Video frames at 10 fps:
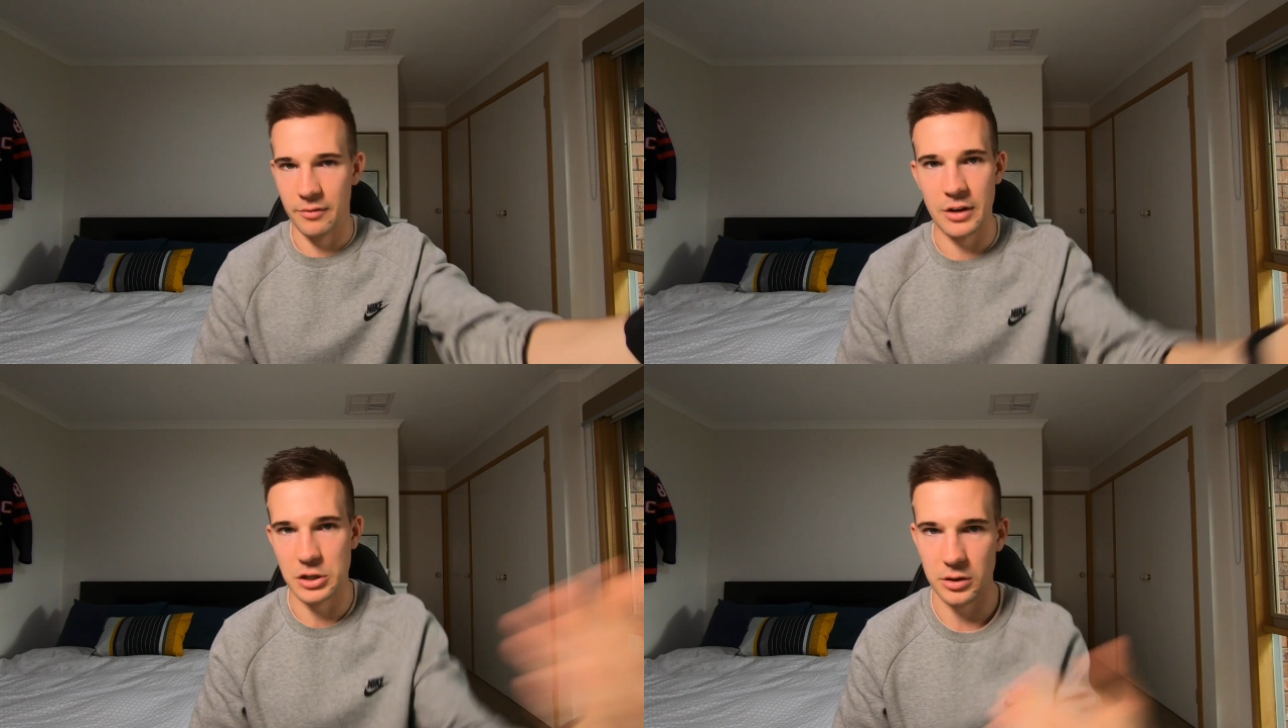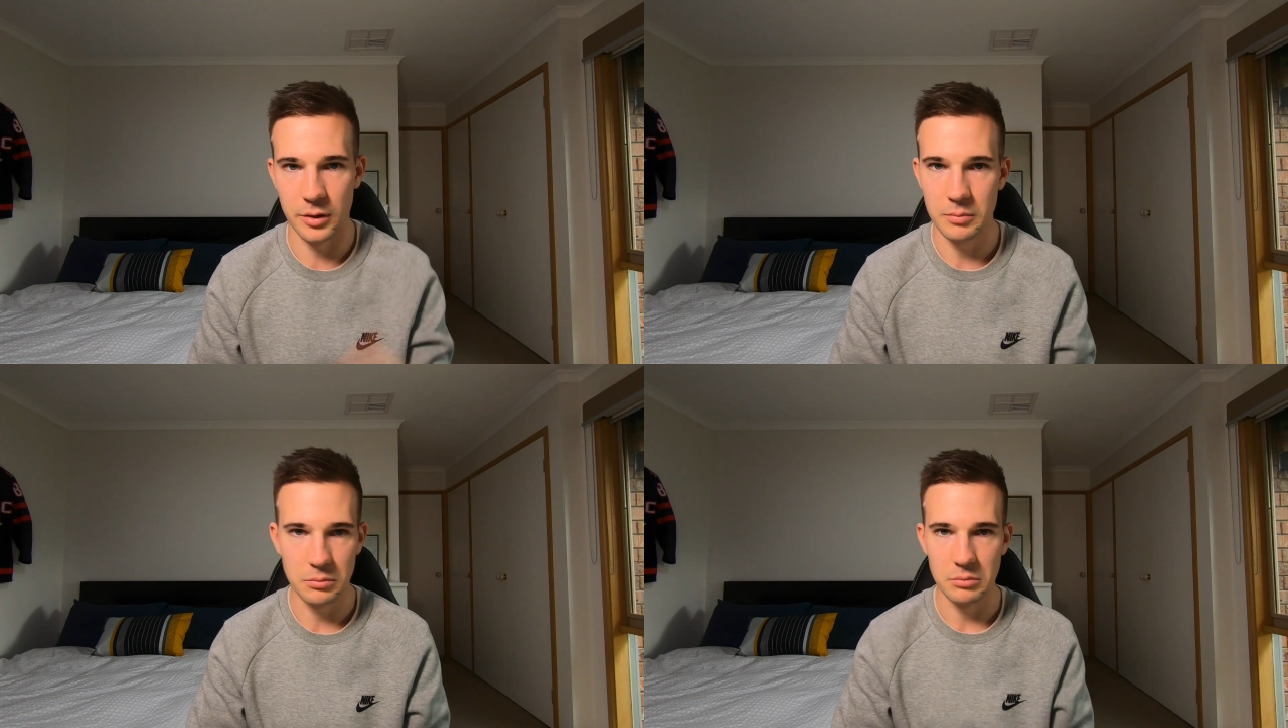
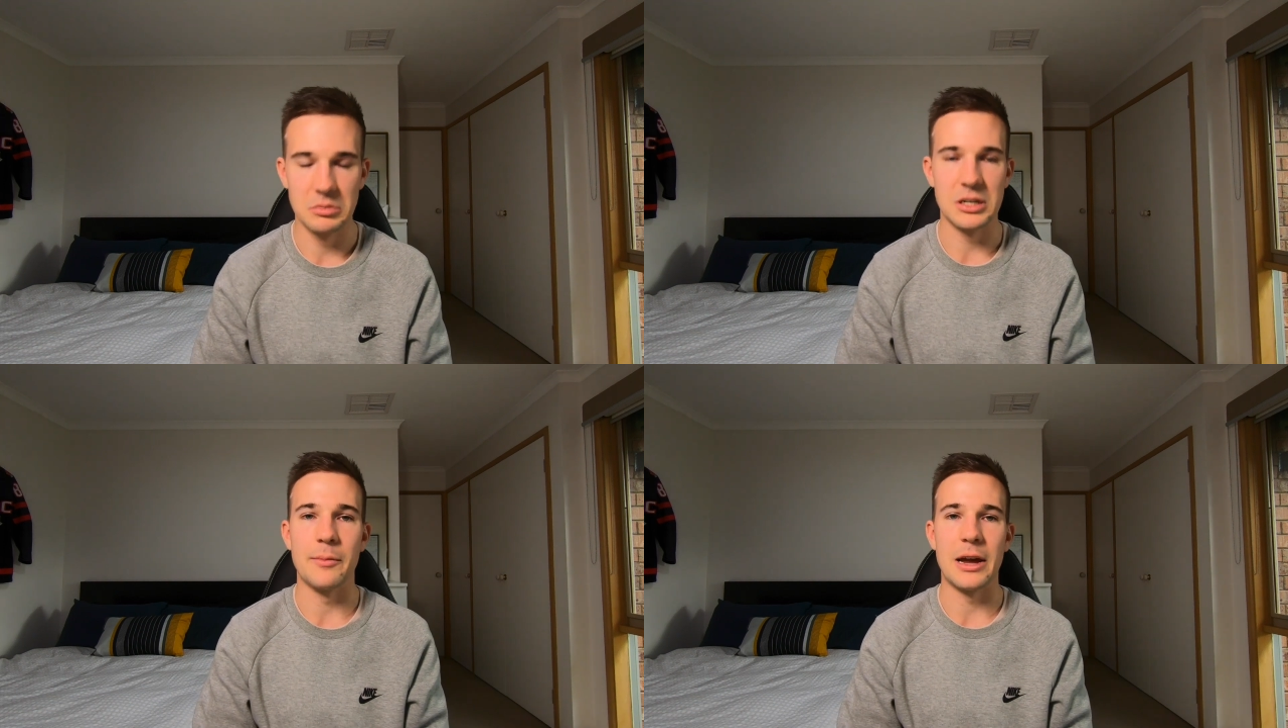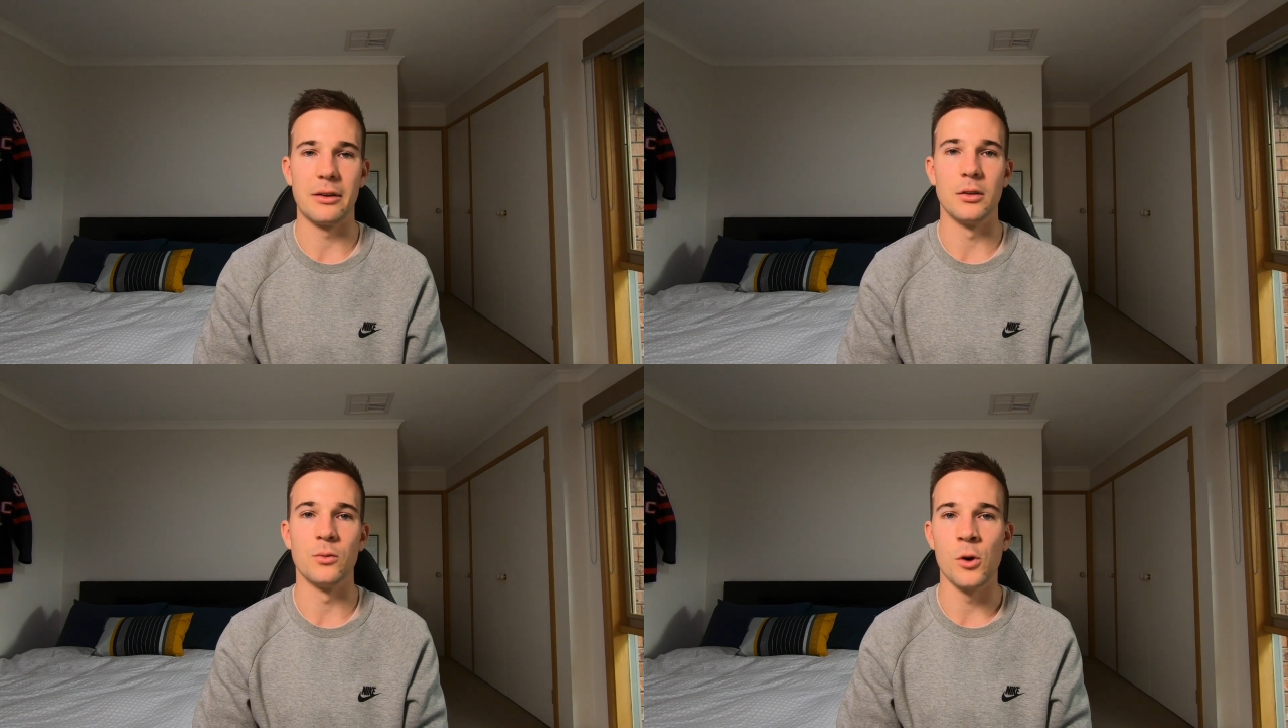eventually somehow
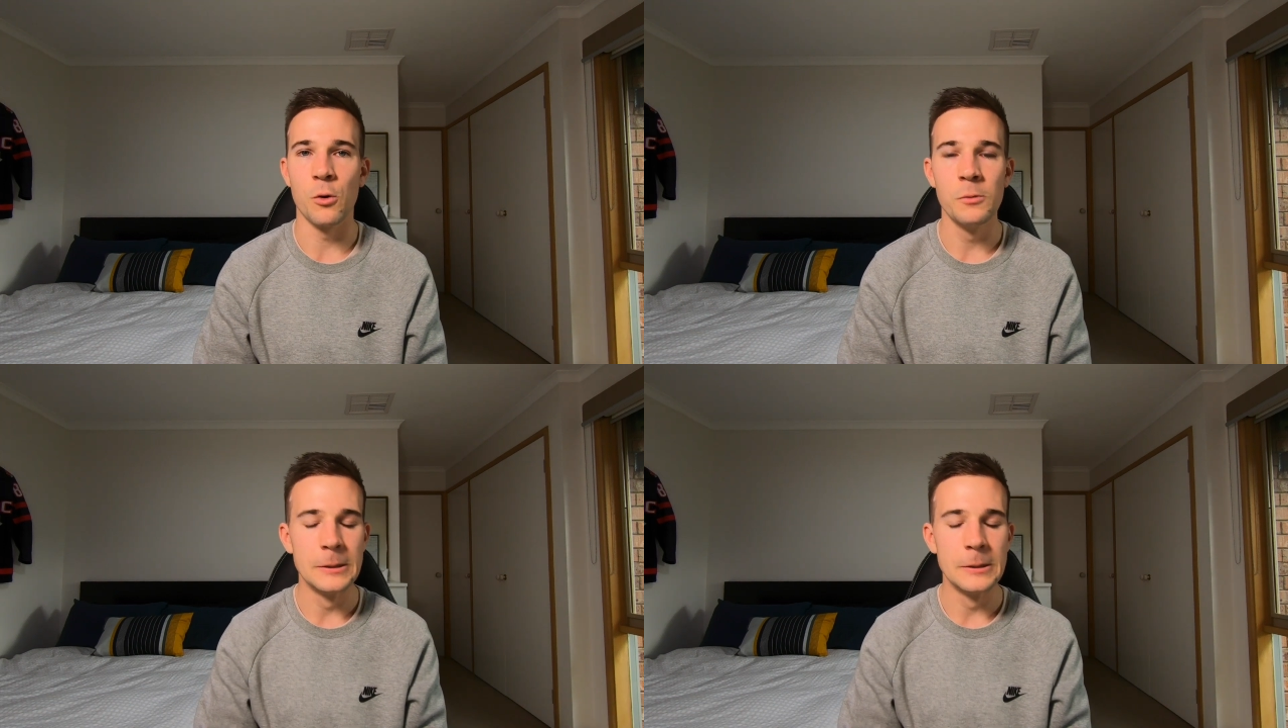hit the wall.